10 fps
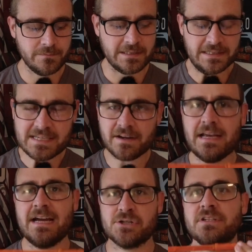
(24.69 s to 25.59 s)
it's how
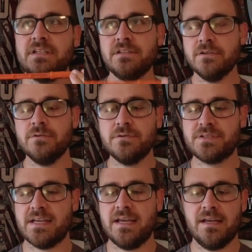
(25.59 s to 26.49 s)
to actually
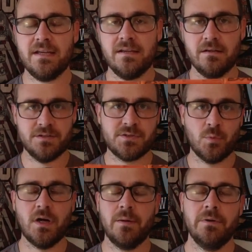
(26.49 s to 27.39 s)
use a
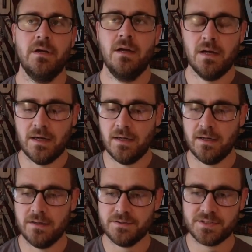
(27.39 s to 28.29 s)
swab.
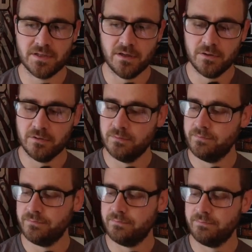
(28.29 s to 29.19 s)
So
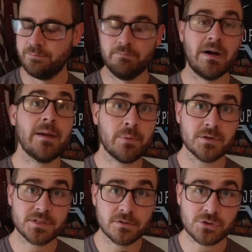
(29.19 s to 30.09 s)
my
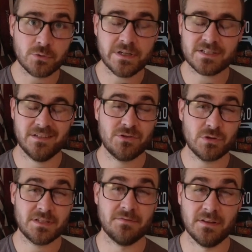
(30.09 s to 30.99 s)
personal choice and the
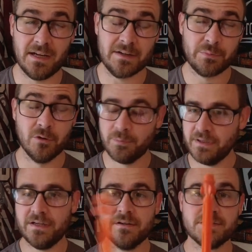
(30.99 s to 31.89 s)
choice of a lot of pro
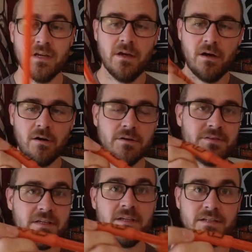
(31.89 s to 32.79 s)
players are
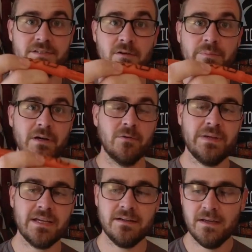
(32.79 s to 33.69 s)
the Exalt
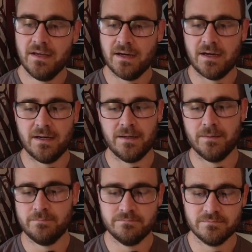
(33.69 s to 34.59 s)
Barrelmaid.
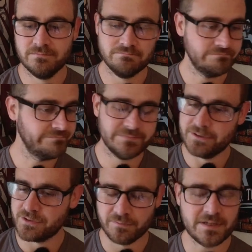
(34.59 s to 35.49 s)

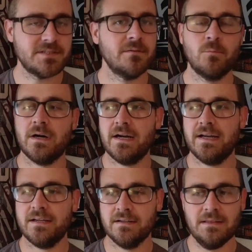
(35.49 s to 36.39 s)
There's a reason
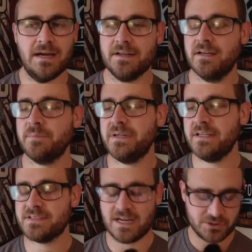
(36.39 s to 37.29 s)
why a lot of
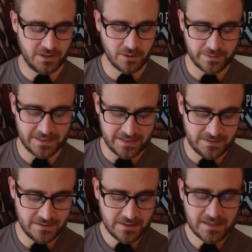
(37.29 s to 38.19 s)
companies actually go
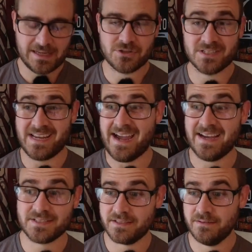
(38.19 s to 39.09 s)
ahead and just
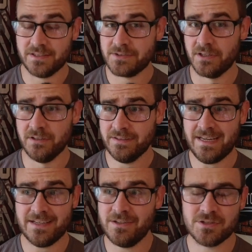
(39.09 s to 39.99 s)
ask Exalt,
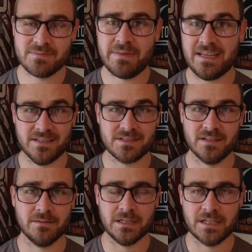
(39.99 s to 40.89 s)
hey, can you just make us
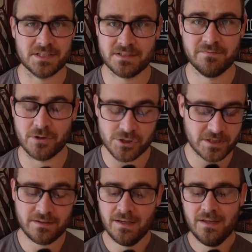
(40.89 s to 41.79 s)
a custom
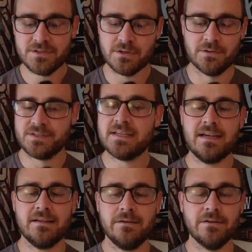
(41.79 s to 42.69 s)
version? So it'll
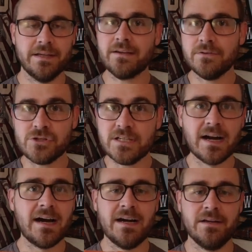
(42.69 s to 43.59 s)
say, you know, like
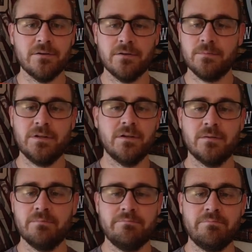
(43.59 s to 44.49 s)
GI or, you
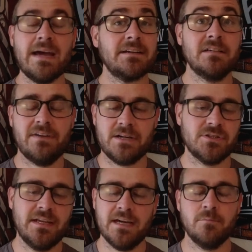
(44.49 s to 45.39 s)
know, MacDev
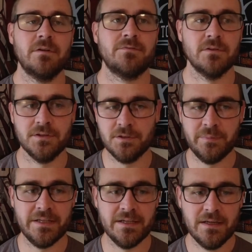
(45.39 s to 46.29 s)
actually had one for a little
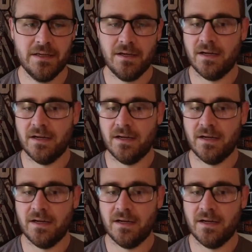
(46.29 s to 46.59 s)
bit.